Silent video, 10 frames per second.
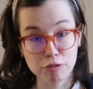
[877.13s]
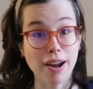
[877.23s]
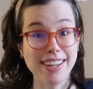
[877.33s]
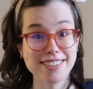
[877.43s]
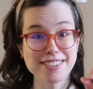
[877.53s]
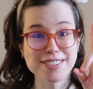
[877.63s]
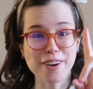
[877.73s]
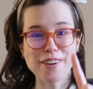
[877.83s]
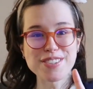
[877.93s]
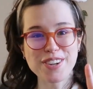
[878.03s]
Right, so
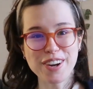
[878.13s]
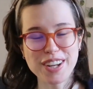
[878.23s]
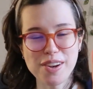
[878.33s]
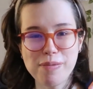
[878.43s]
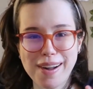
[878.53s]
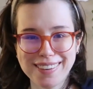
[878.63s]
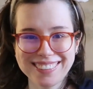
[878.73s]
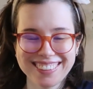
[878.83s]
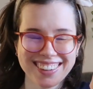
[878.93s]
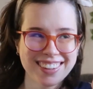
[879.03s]
I was talking
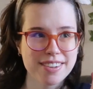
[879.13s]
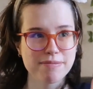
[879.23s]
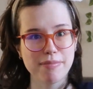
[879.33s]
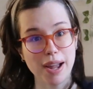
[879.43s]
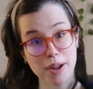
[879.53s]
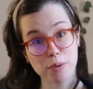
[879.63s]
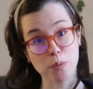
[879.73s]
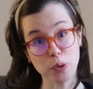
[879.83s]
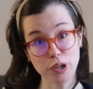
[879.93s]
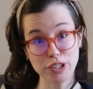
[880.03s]
about my
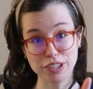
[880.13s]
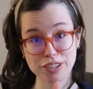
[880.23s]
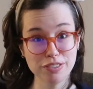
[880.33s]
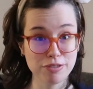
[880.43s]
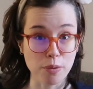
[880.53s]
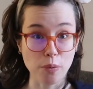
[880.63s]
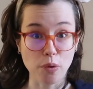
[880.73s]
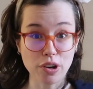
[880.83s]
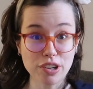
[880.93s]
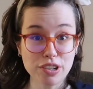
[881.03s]
word
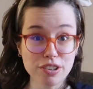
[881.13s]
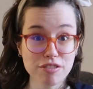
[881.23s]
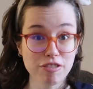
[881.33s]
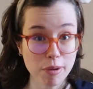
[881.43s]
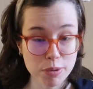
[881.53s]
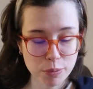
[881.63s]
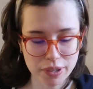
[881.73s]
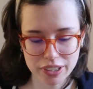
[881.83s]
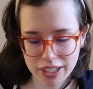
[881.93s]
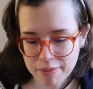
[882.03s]
for
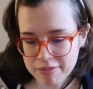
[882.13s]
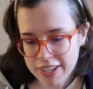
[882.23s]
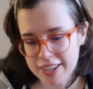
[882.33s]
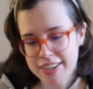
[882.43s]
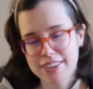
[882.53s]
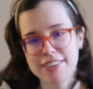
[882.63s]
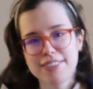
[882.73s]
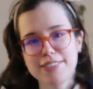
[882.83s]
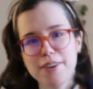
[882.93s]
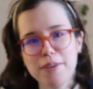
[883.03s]
February.
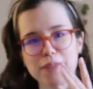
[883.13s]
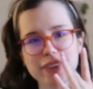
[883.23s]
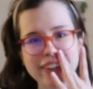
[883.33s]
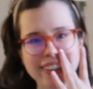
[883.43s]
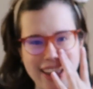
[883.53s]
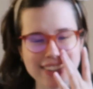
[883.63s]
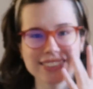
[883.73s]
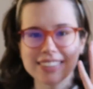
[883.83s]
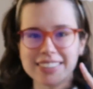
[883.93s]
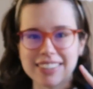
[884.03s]
So
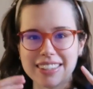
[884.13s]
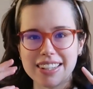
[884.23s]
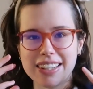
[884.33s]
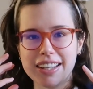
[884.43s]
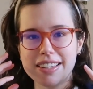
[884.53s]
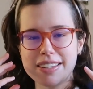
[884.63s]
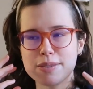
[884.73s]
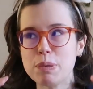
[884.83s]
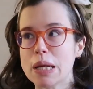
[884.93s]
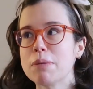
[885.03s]
again,
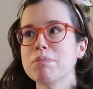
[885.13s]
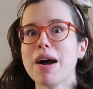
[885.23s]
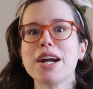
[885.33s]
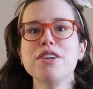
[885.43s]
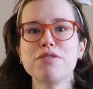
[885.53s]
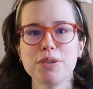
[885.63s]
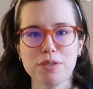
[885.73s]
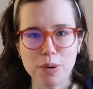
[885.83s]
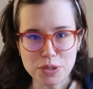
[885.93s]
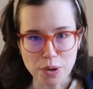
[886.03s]
it's being
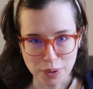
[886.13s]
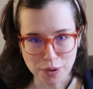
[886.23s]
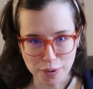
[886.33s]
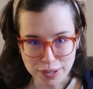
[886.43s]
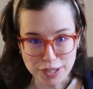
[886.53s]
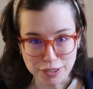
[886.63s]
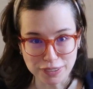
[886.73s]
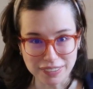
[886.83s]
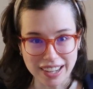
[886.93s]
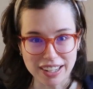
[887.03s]
mindful of what's going on in
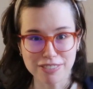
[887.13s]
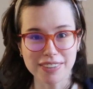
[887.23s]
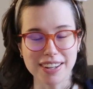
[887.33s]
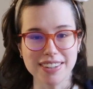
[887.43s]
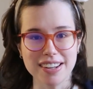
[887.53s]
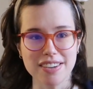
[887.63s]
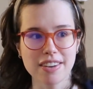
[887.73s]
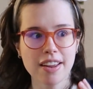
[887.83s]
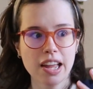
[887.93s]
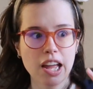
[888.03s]
your life and
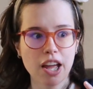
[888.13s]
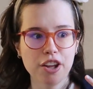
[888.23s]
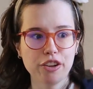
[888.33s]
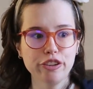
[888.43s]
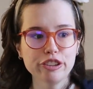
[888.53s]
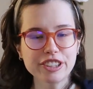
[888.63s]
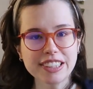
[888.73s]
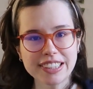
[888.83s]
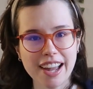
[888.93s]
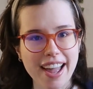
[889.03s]

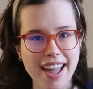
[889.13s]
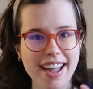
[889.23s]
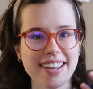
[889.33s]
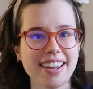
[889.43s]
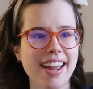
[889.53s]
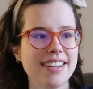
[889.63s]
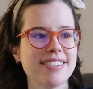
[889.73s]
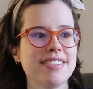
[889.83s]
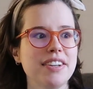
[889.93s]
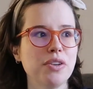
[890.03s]
looking ahead and
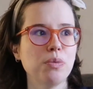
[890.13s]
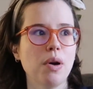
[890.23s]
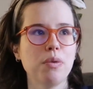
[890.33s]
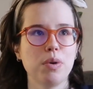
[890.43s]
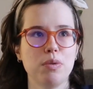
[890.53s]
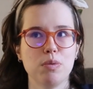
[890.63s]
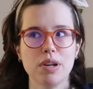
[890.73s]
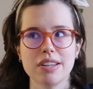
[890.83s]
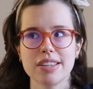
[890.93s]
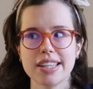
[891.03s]
seeing what would
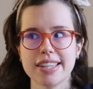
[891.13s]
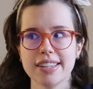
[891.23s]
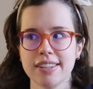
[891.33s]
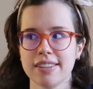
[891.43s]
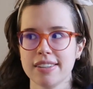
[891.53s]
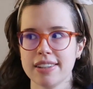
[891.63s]
really